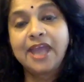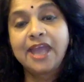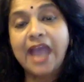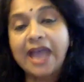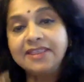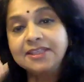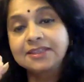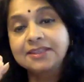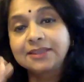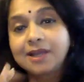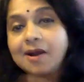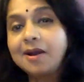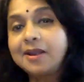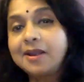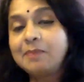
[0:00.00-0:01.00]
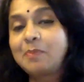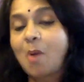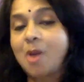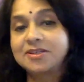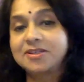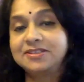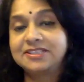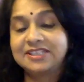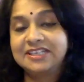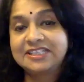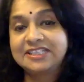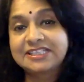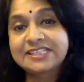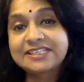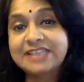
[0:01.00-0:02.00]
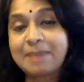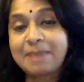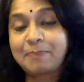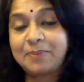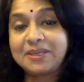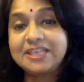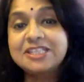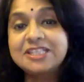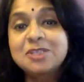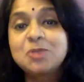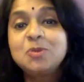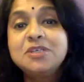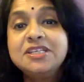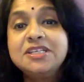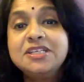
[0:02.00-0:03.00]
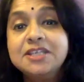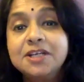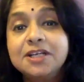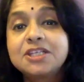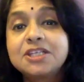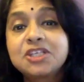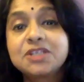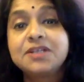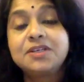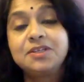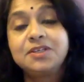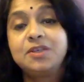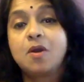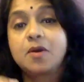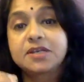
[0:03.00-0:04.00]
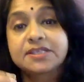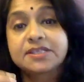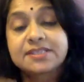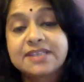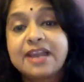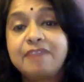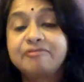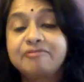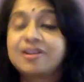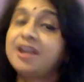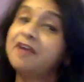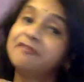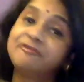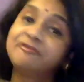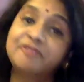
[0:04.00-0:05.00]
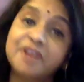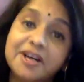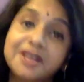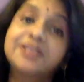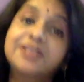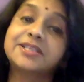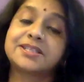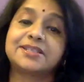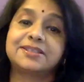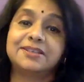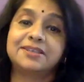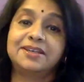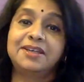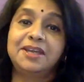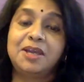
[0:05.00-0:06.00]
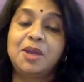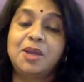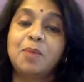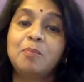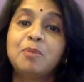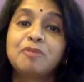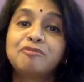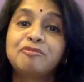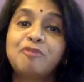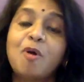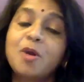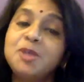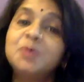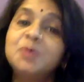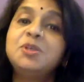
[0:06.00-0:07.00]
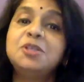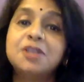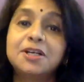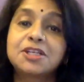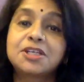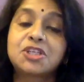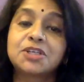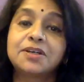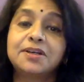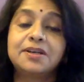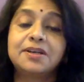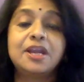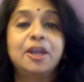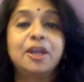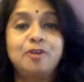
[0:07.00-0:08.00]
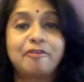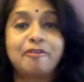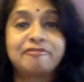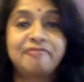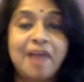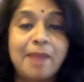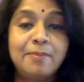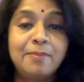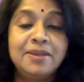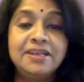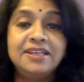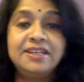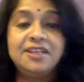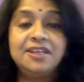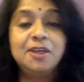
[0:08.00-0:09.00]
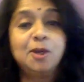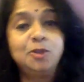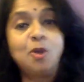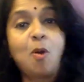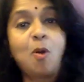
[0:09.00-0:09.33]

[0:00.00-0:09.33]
And the third important step is to nurture yourself first. Before you nurture your family, your